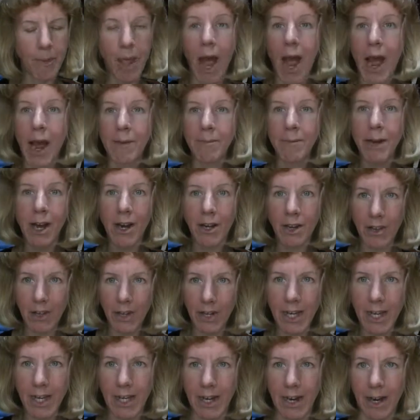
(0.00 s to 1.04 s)
I'm not
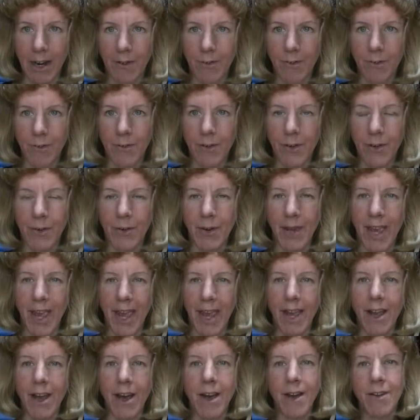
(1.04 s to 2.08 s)
good enough,
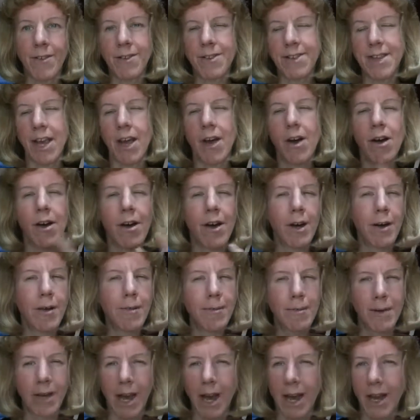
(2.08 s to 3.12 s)
okay? I'll just say, oh,
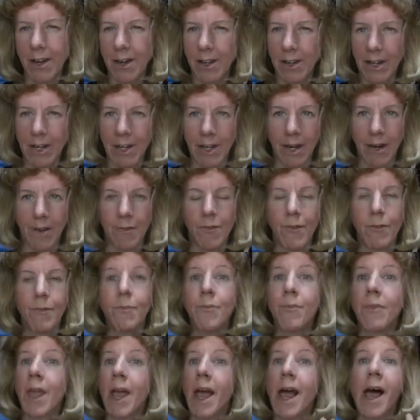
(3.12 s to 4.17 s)
I'm not good enough.
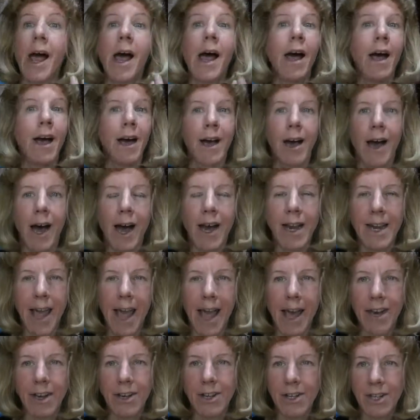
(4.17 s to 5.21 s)

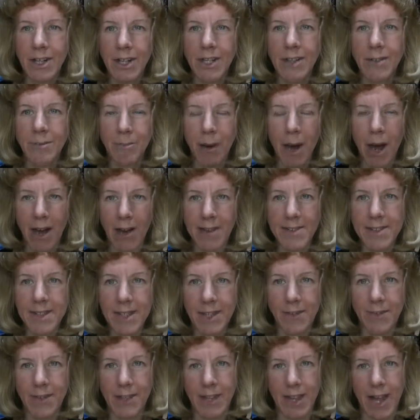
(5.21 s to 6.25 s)
A good
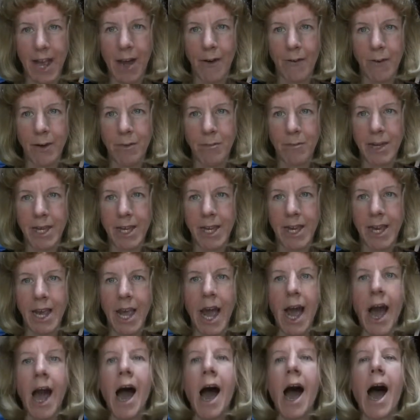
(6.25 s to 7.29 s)
positive to that would be,
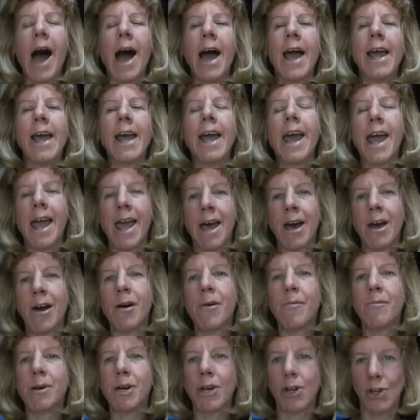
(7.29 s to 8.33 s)
I
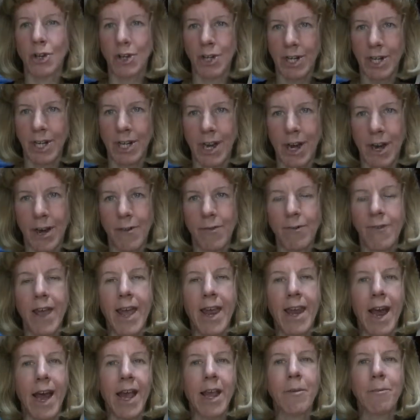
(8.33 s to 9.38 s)
am good enough
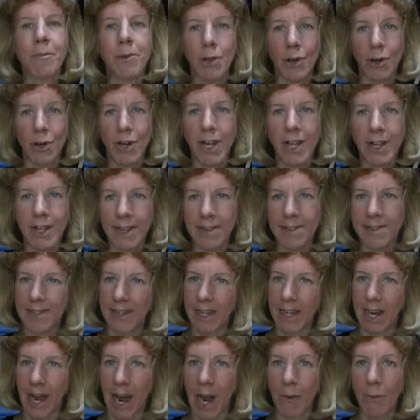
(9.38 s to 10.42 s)
and I am learning this
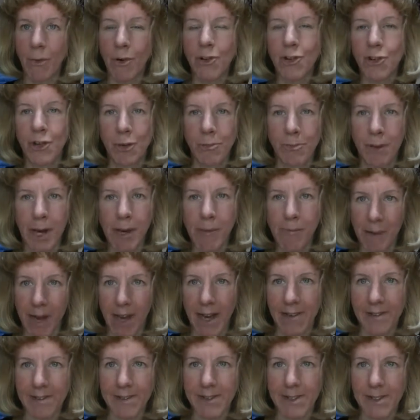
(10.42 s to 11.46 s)
and I will do my
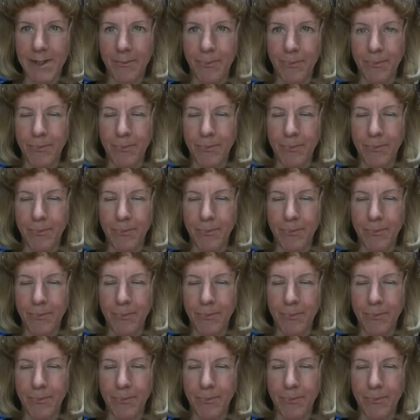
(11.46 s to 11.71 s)
best.